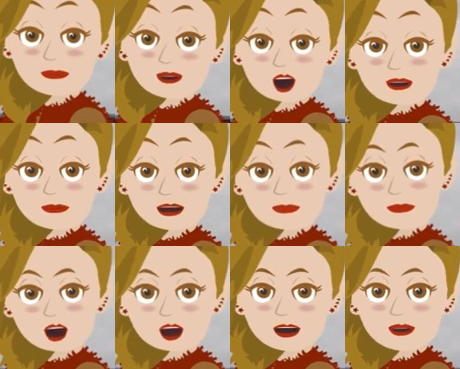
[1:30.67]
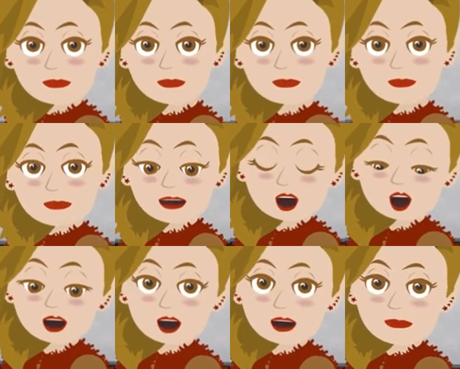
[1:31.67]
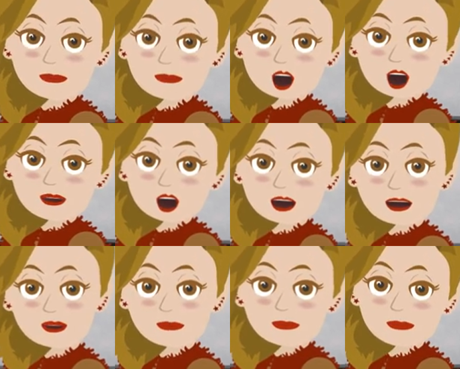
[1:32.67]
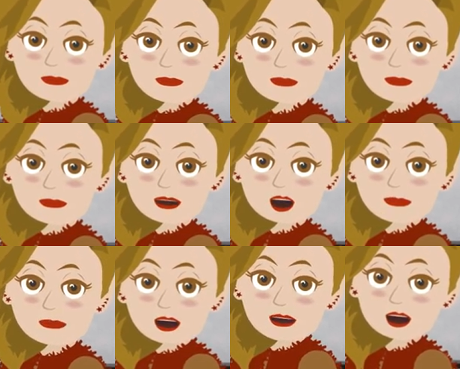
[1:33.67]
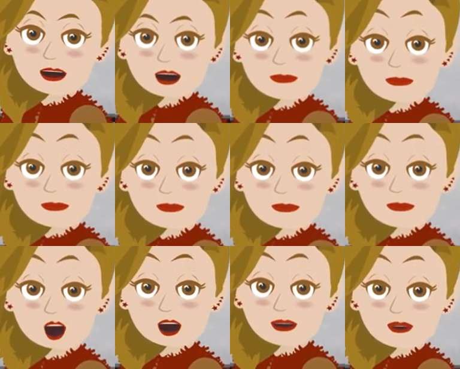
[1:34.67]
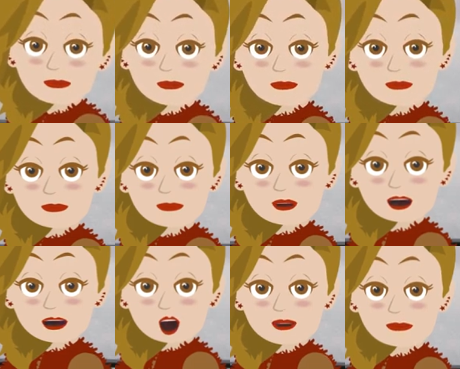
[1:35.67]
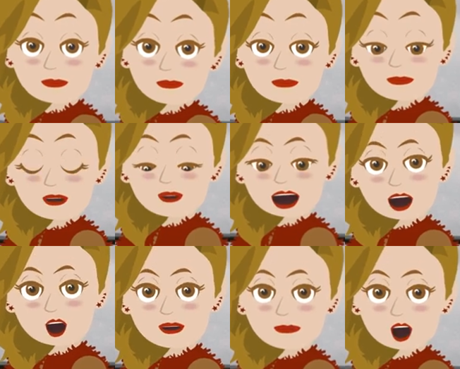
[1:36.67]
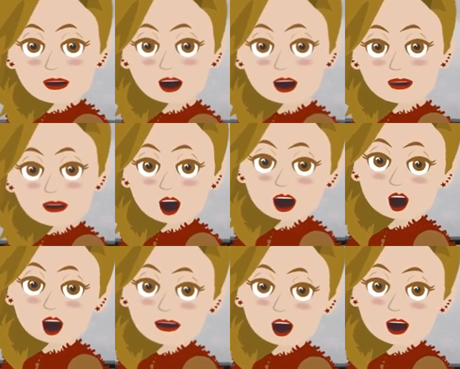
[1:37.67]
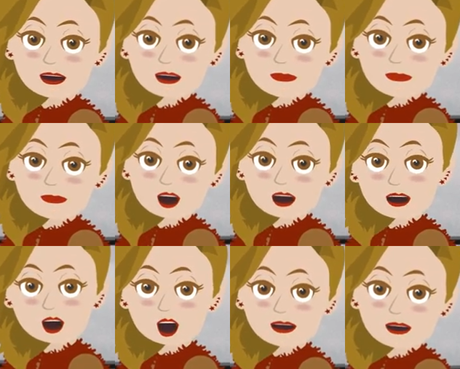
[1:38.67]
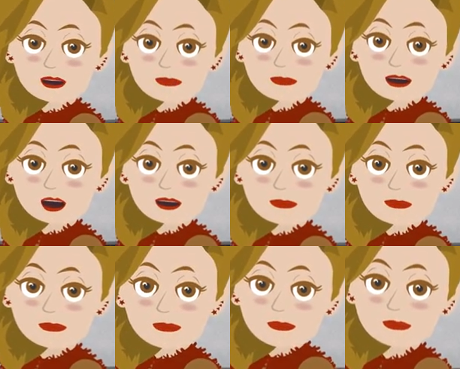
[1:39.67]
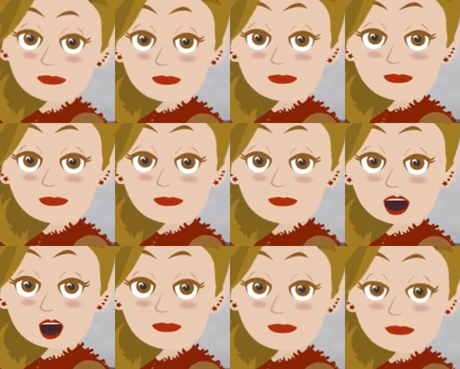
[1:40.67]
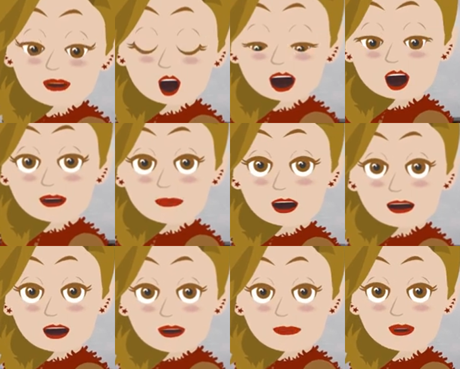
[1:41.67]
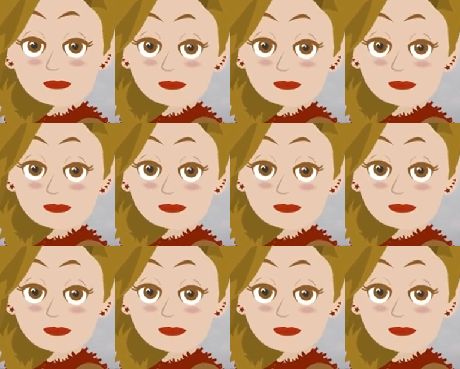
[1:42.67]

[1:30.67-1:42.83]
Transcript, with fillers: closer still, in the embrace, works all right, of what is good and what is new and what is whole and what is source. Truth feels like